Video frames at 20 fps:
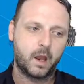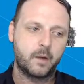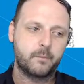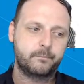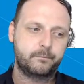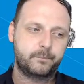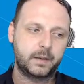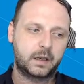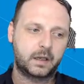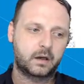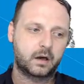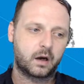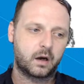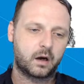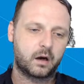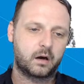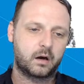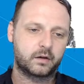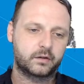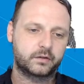
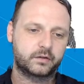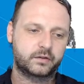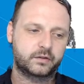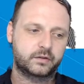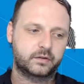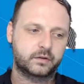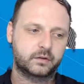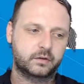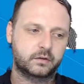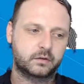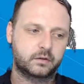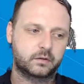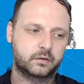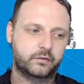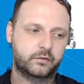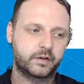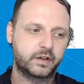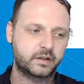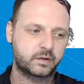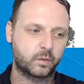Because the
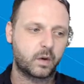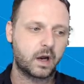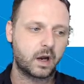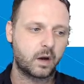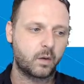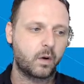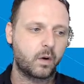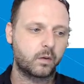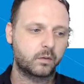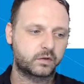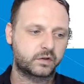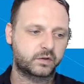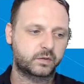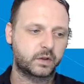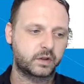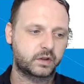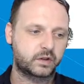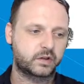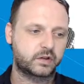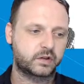reason why I won't
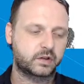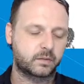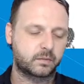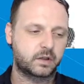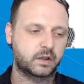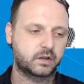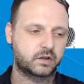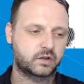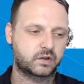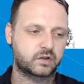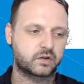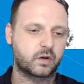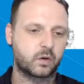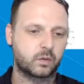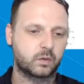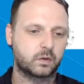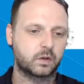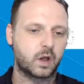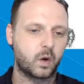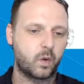switch to something so
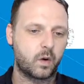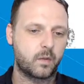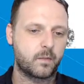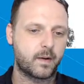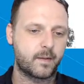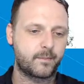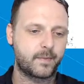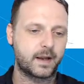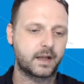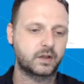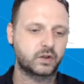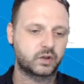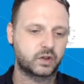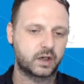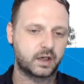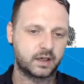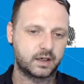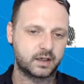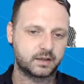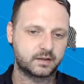low on my bench
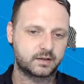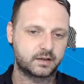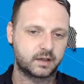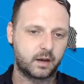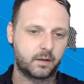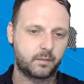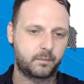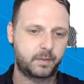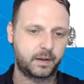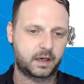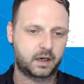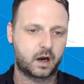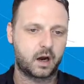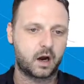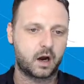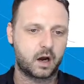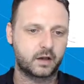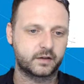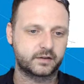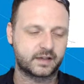is
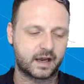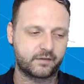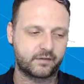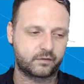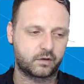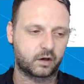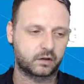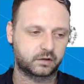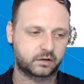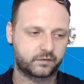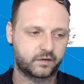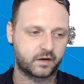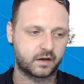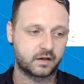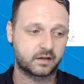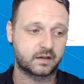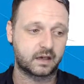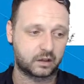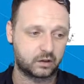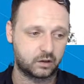because I've got defenders
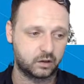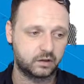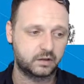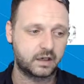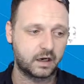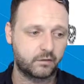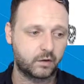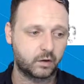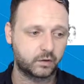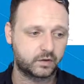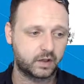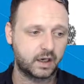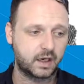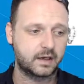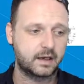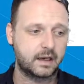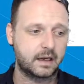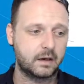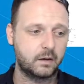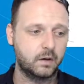that could get rotated
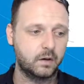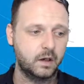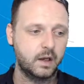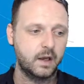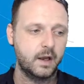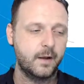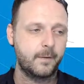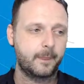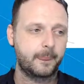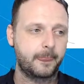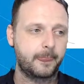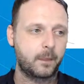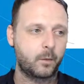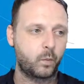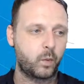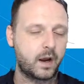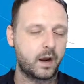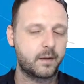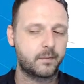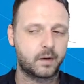out.
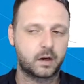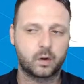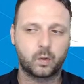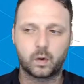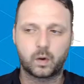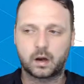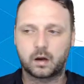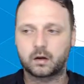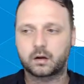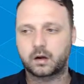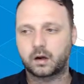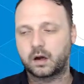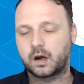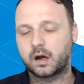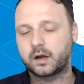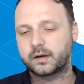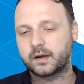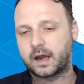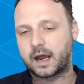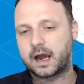When I'm on a wild
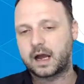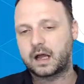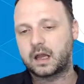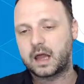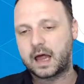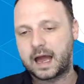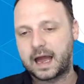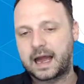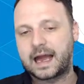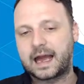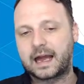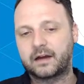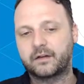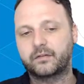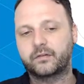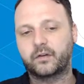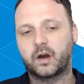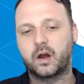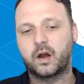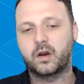card, I'll have
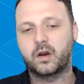an